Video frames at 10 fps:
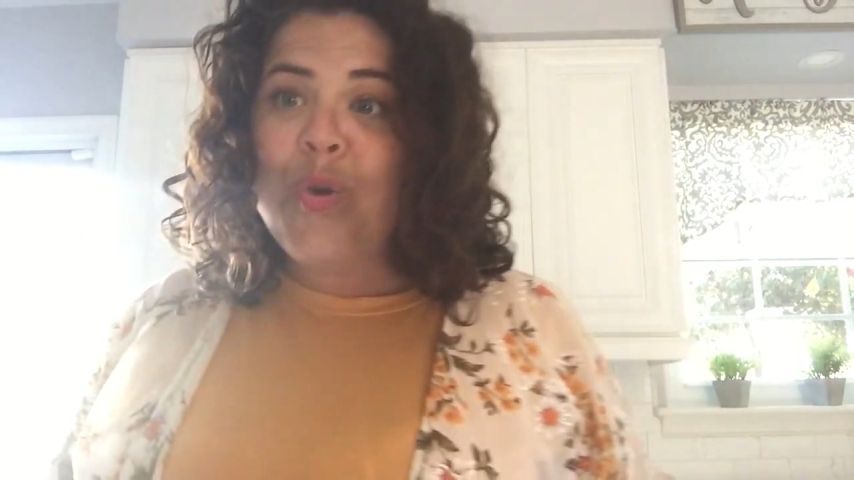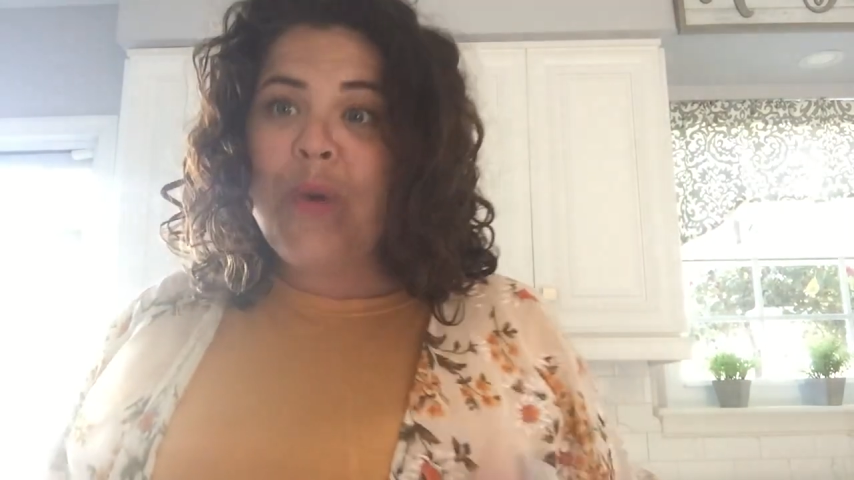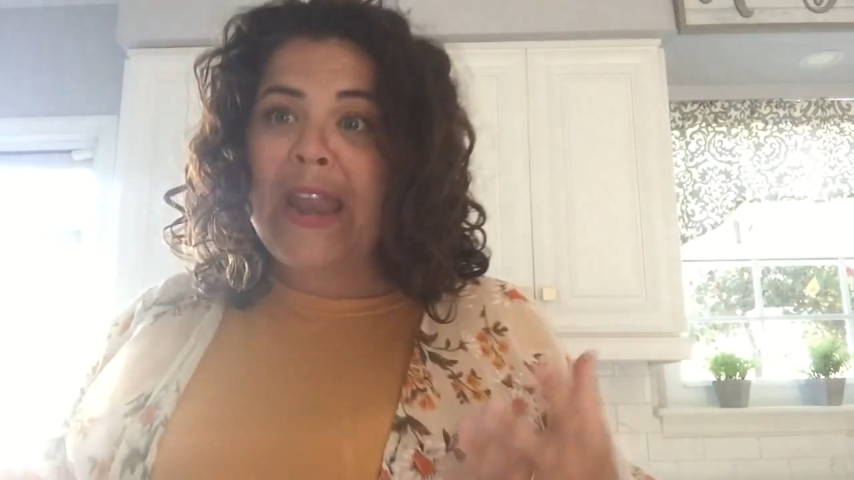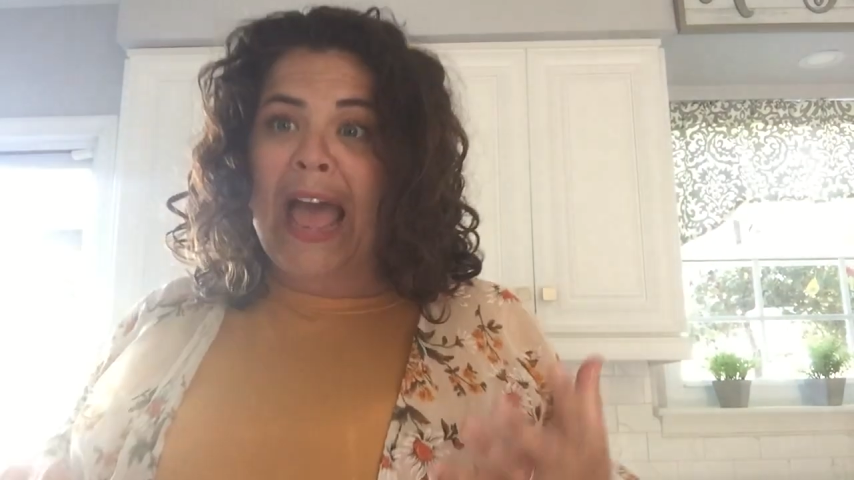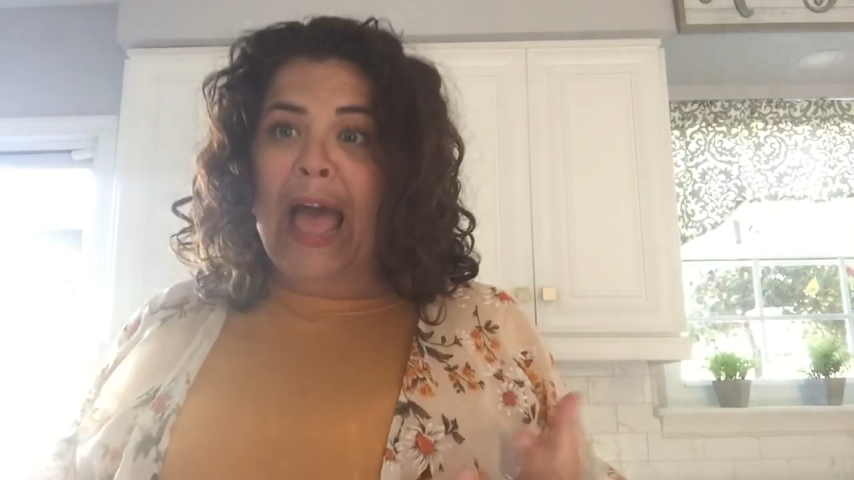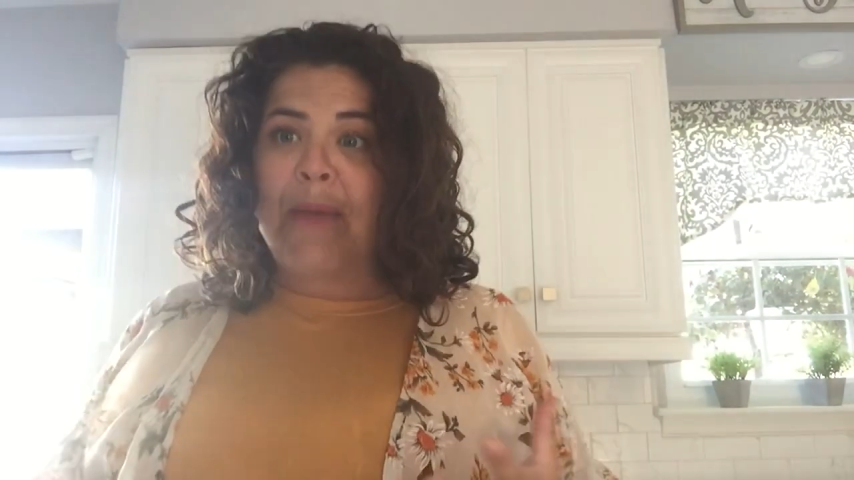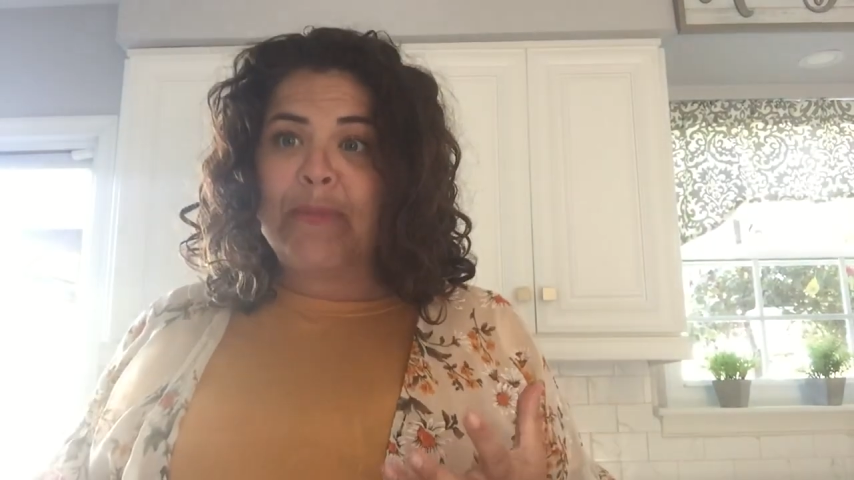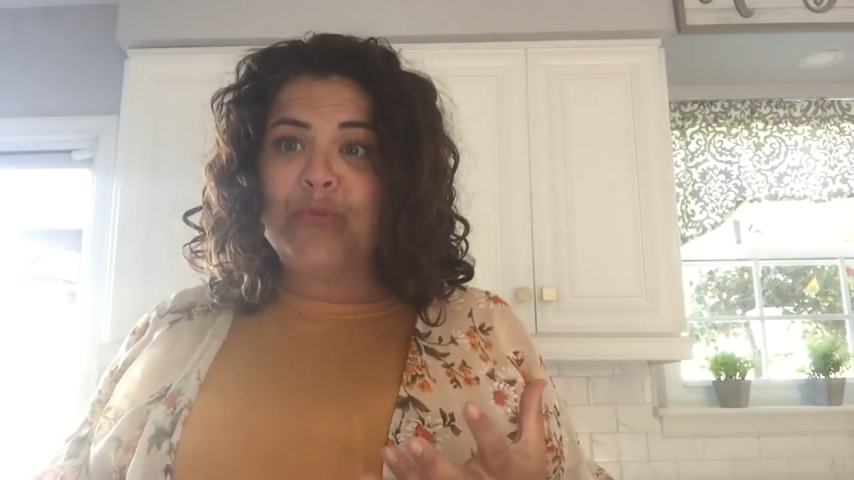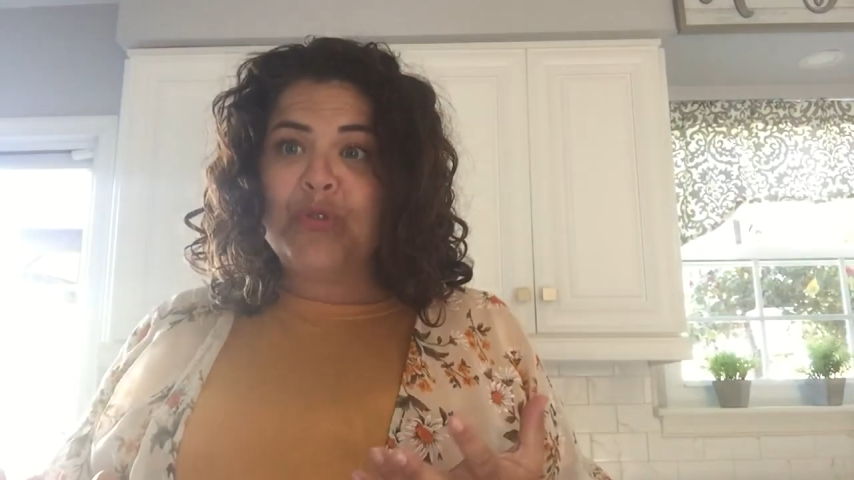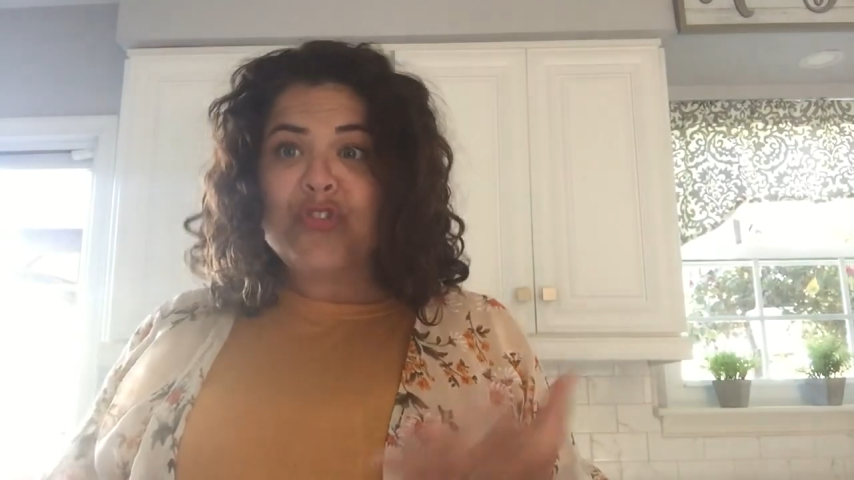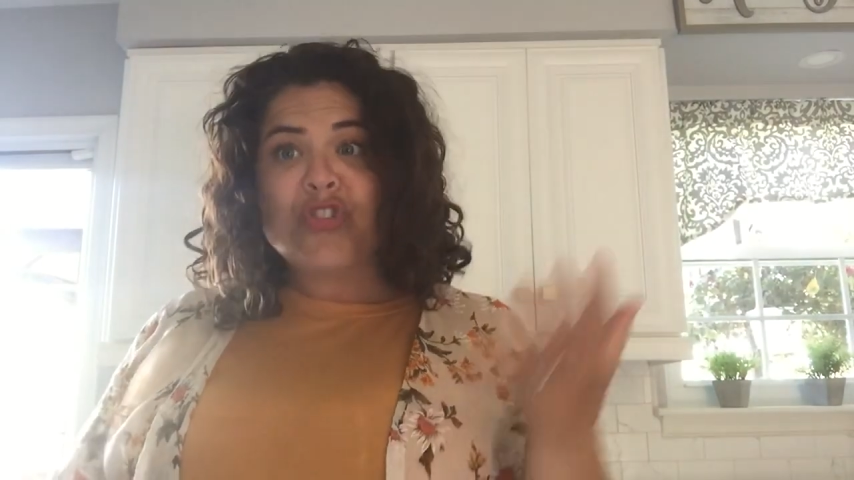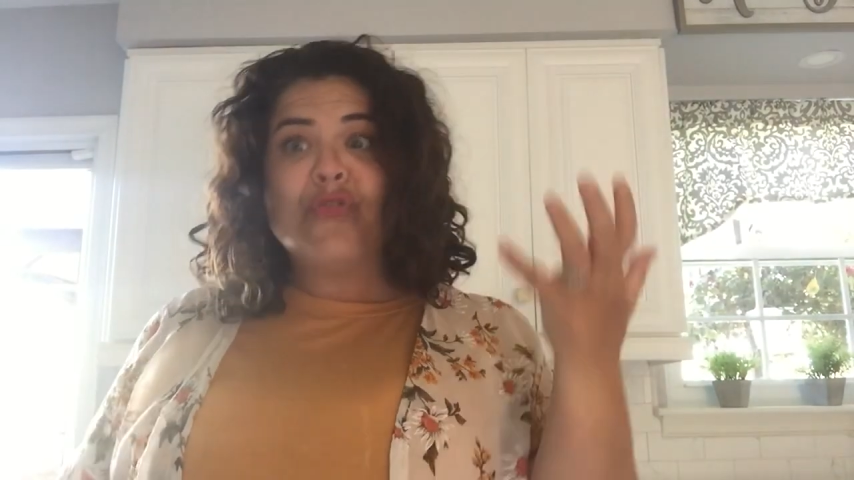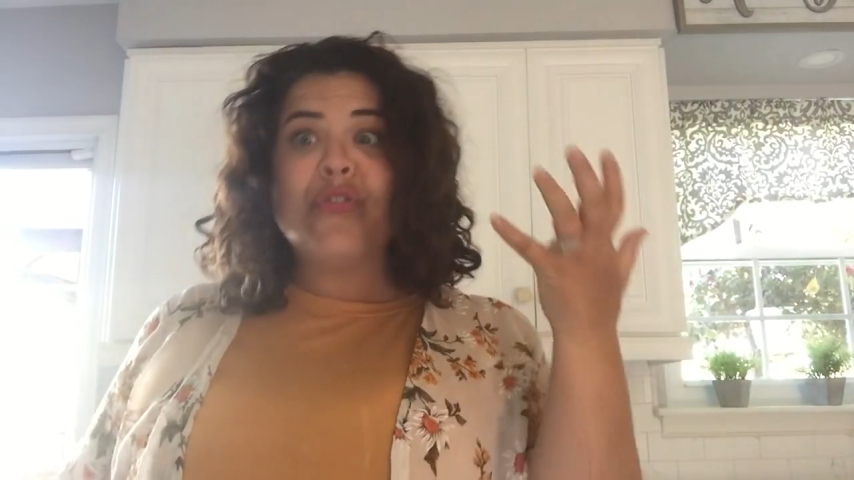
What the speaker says: what happened was the